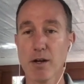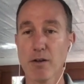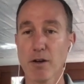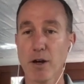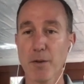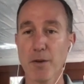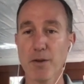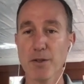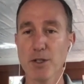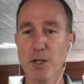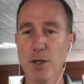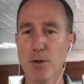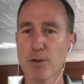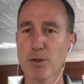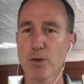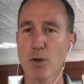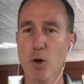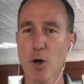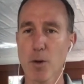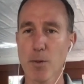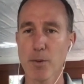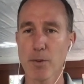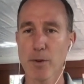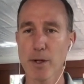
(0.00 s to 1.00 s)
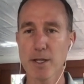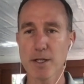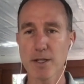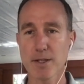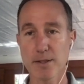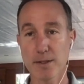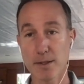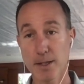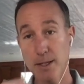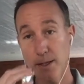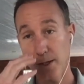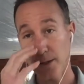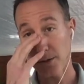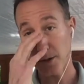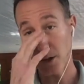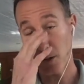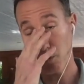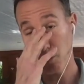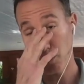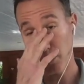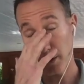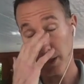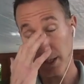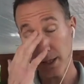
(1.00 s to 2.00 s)
All these huge corporations and entities are
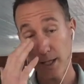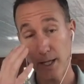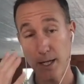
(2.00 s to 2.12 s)
really